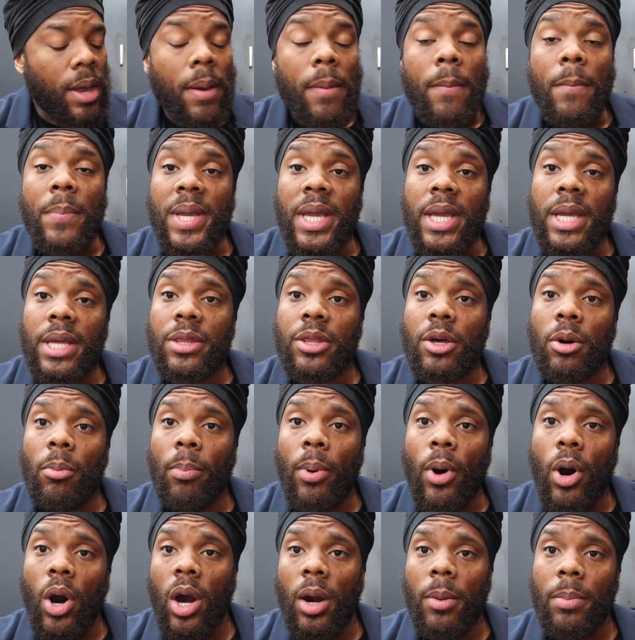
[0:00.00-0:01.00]
being the
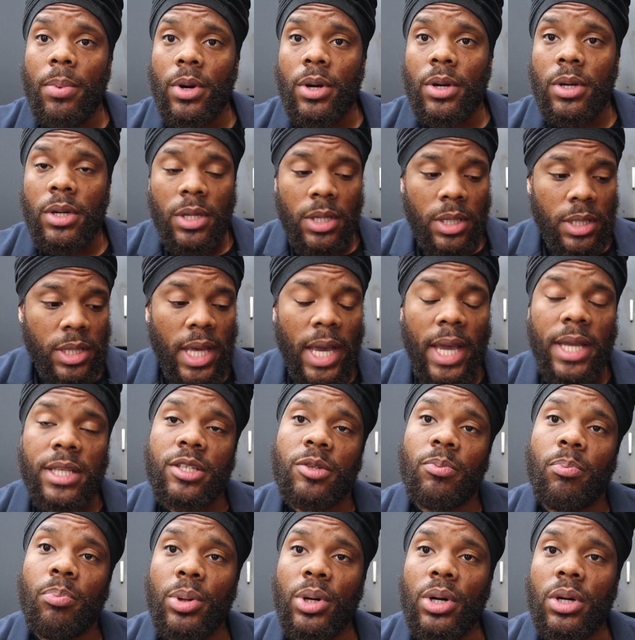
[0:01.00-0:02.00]
barber that's
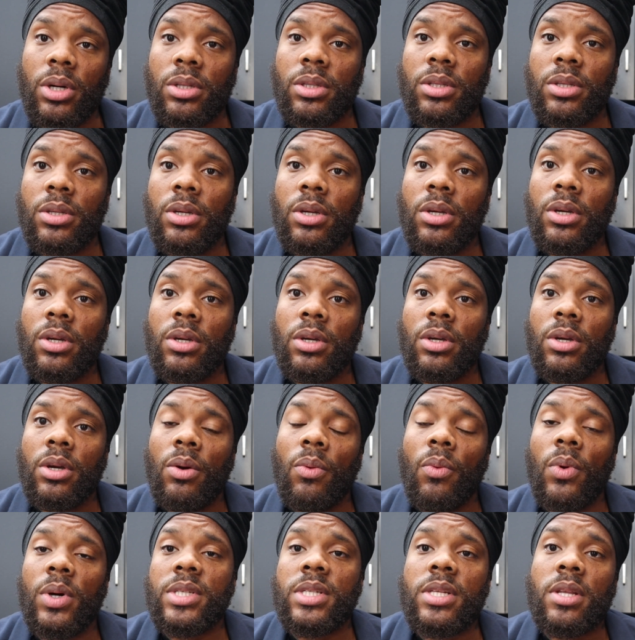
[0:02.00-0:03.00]
booked
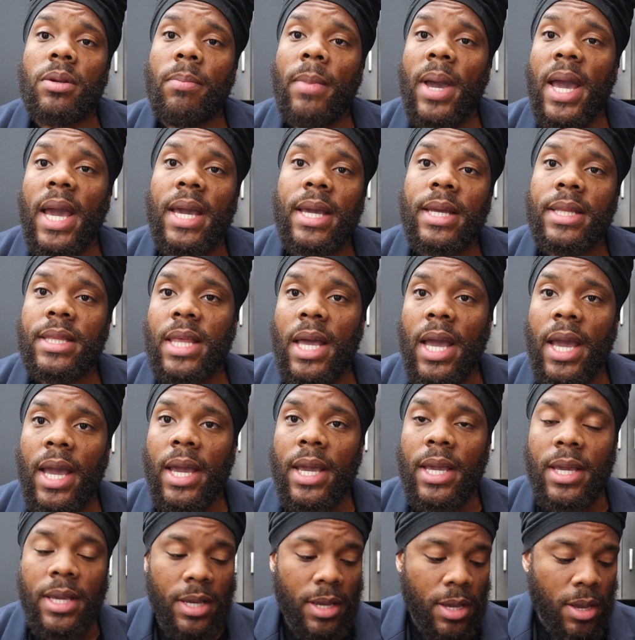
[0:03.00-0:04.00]
was the main
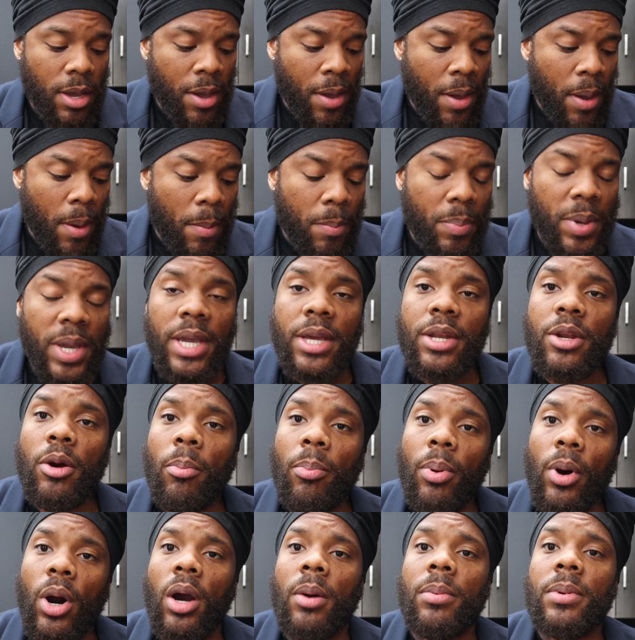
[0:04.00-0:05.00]
thing. Being a
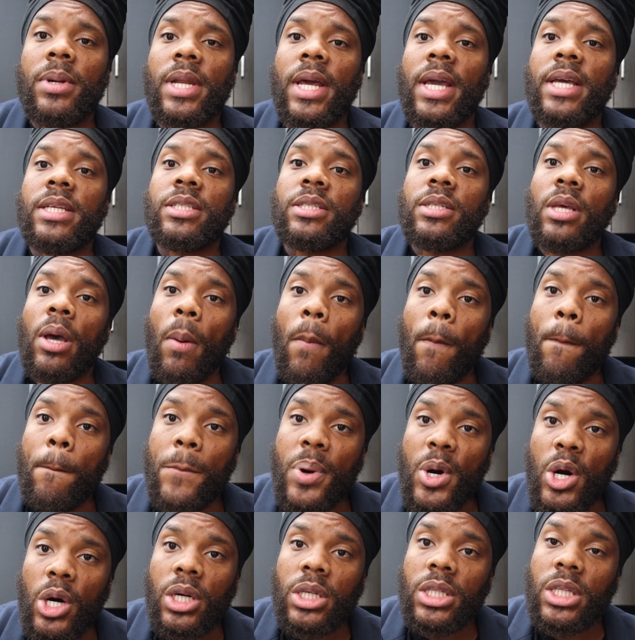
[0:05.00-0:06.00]
barber that's
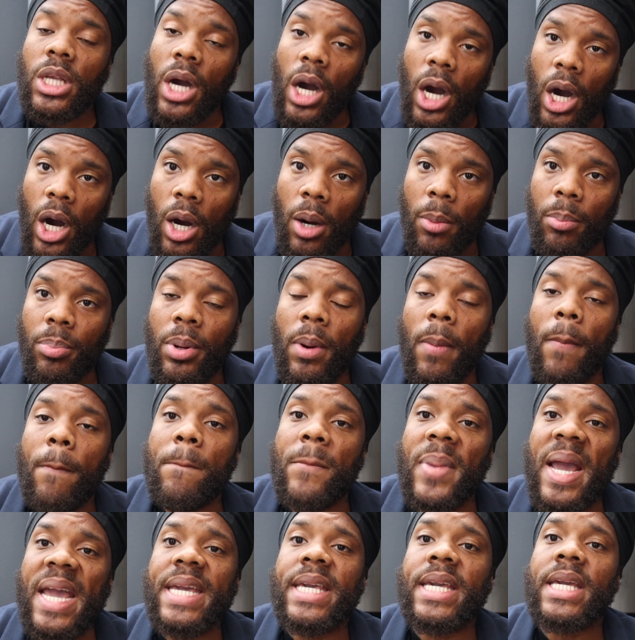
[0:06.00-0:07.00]
booked up,
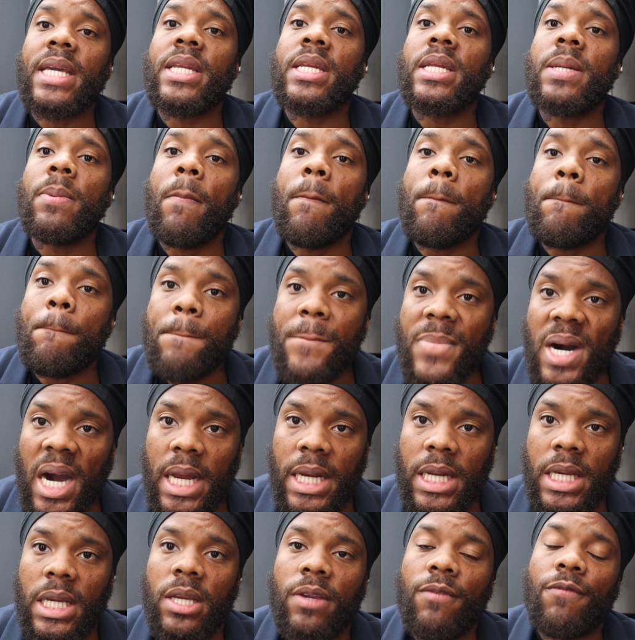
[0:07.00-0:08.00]
making
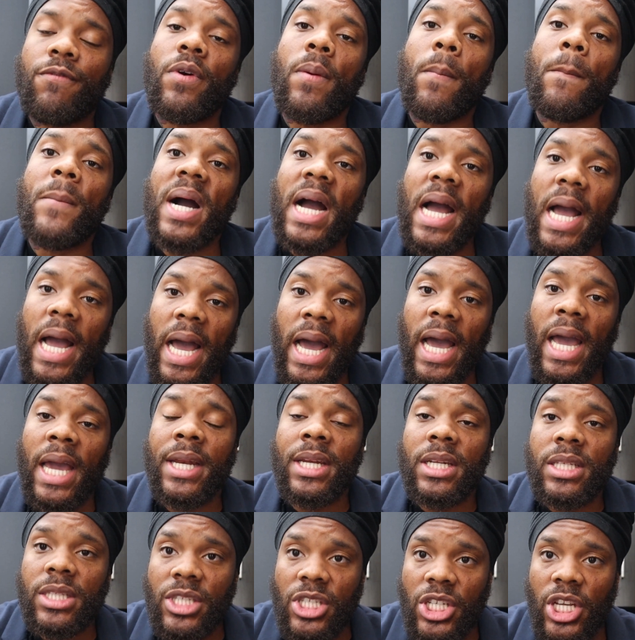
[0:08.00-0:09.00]
money from
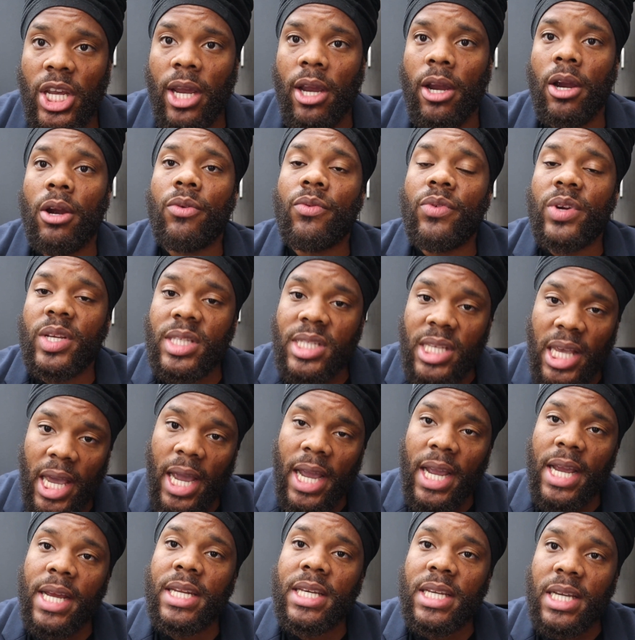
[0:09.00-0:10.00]
behind the chair,
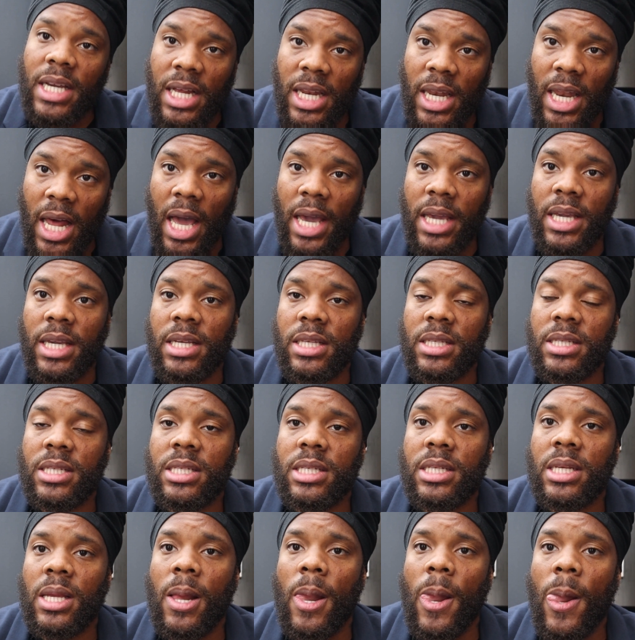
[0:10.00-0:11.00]
retaining
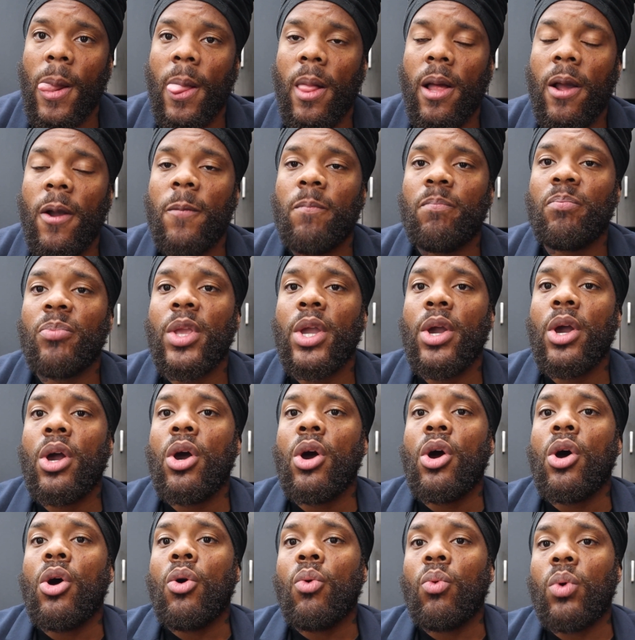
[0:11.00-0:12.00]
clients
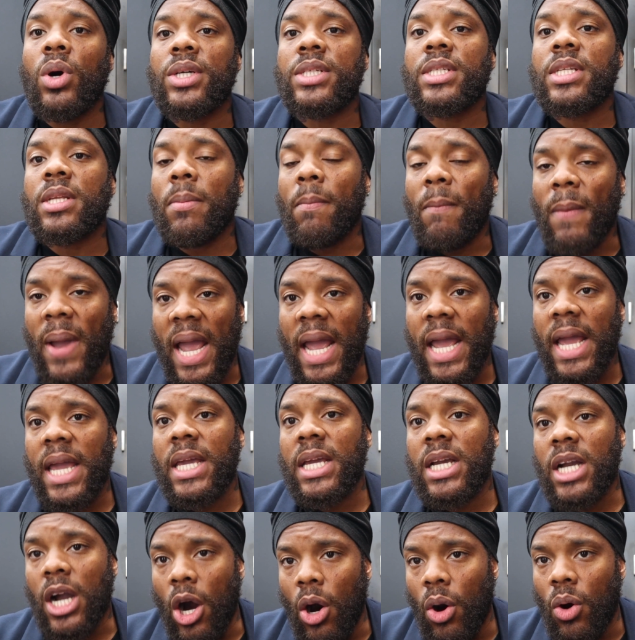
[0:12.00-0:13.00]
was the
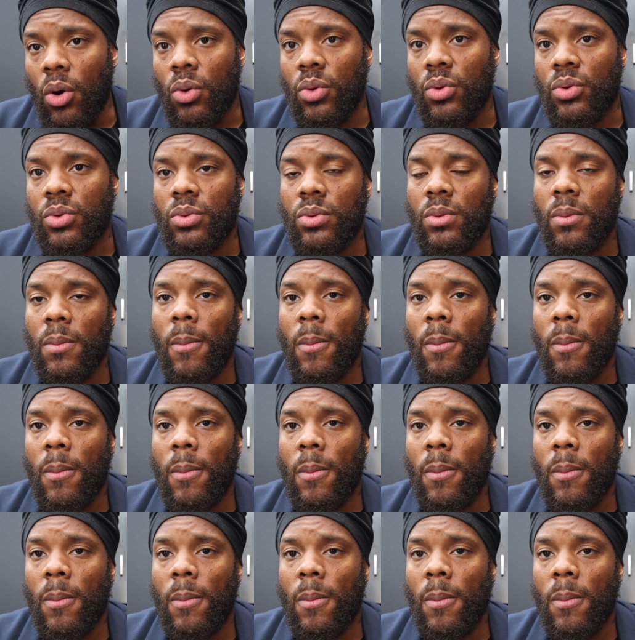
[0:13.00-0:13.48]
main goal.